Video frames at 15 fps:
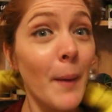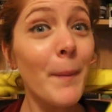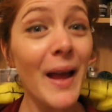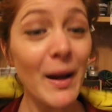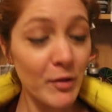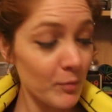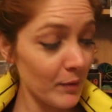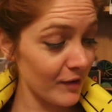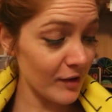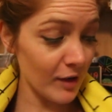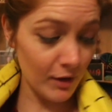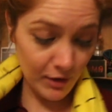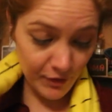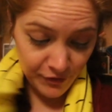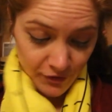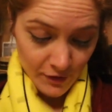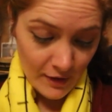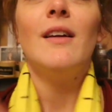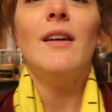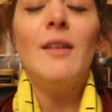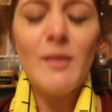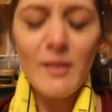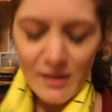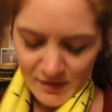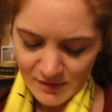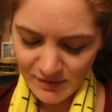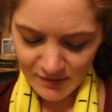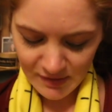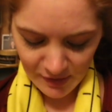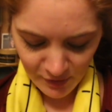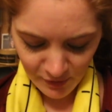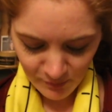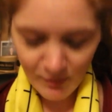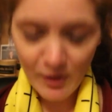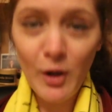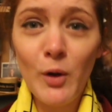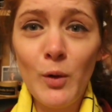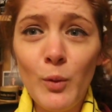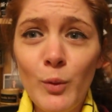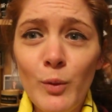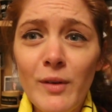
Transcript: I'm back with my scarf. Oh, I don't know.